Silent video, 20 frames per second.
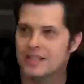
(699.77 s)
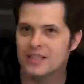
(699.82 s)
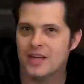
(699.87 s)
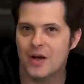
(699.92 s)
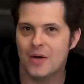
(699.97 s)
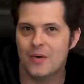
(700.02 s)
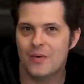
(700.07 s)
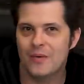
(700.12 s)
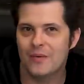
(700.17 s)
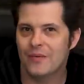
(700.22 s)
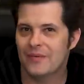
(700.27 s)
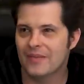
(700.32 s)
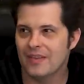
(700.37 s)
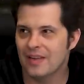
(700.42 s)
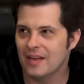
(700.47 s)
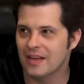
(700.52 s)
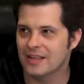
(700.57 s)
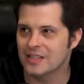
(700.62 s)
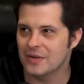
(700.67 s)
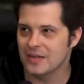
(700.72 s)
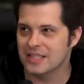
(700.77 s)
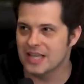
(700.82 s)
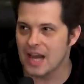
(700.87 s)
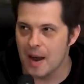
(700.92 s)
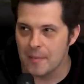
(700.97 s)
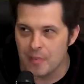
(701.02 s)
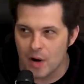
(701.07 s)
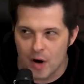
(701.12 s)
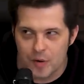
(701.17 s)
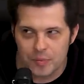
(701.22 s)
So so right. it's
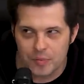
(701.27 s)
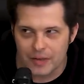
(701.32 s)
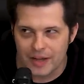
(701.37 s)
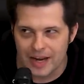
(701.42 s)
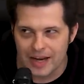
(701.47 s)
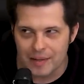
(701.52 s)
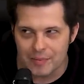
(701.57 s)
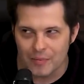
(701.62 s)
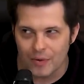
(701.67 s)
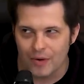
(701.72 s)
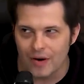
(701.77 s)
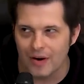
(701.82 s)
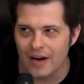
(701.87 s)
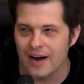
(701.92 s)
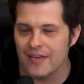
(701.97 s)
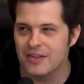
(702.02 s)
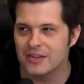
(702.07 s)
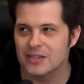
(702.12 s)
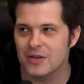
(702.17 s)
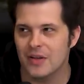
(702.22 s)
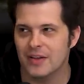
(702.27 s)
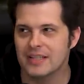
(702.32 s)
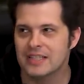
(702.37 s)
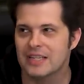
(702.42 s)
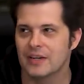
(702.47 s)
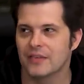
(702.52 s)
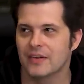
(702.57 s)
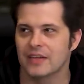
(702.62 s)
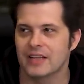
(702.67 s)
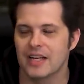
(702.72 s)
not purple anymore. What and it's all these
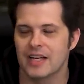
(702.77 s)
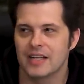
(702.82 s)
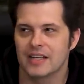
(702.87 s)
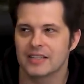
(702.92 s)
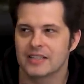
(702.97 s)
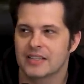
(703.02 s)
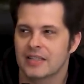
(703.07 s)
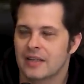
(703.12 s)
different things.